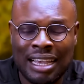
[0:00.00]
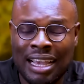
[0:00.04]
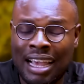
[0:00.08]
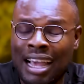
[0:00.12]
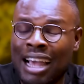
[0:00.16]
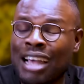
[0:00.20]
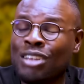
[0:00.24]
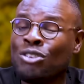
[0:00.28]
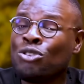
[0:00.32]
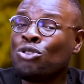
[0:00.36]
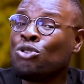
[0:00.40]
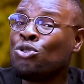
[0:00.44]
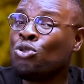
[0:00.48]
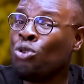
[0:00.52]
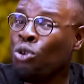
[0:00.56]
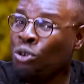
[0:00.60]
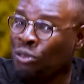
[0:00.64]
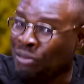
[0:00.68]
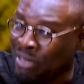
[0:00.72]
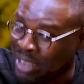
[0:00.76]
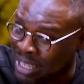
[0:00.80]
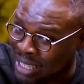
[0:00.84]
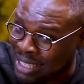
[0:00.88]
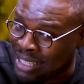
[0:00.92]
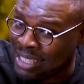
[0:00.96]
Her
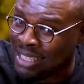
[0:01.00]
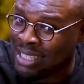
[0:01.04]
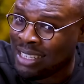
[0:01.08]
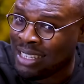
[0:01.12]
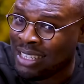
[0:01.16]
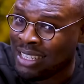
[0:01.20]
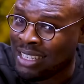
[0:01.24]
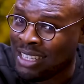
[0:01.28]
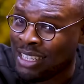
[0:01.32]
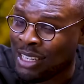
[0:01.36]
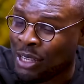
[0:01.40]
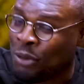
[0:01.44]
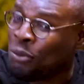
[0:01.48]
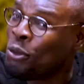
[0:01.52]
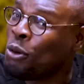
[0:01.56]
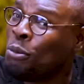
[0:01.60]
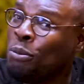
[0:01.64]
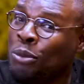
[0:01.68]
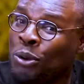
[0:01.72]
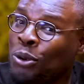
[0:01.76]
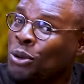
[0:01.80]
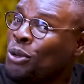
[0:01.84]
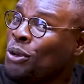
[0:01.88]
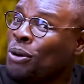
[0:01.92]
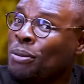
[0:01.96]
stories will
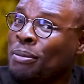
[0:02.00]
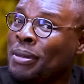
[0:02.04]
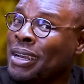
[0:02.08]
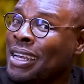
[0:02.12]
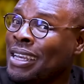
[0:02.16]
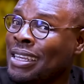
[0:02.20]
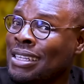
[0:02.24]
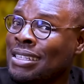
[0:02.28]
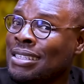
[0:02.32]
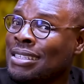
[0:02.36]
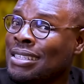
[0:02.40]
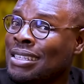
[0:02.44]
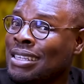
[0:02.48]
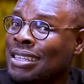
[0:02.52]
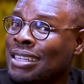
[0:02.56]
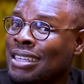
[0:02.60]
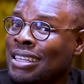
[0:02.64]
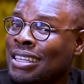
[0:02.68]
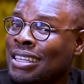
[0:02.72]
blow your mind.